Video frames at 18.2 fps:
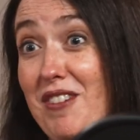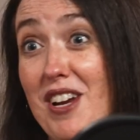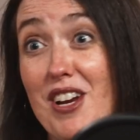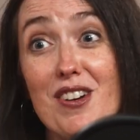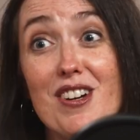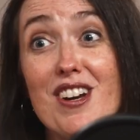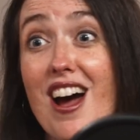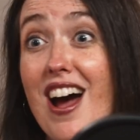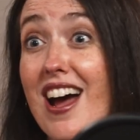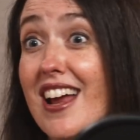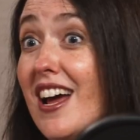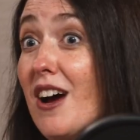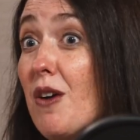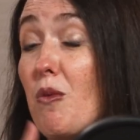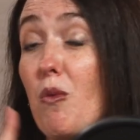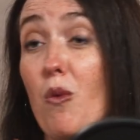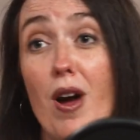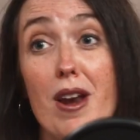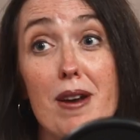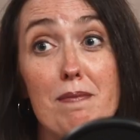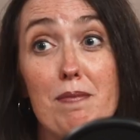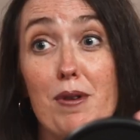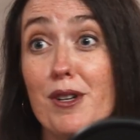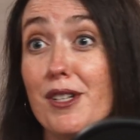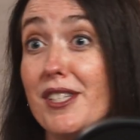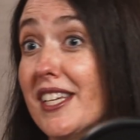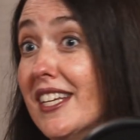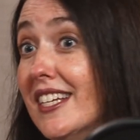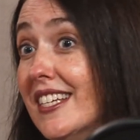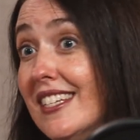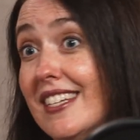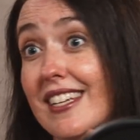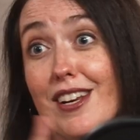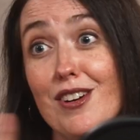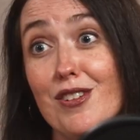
We are not a one person,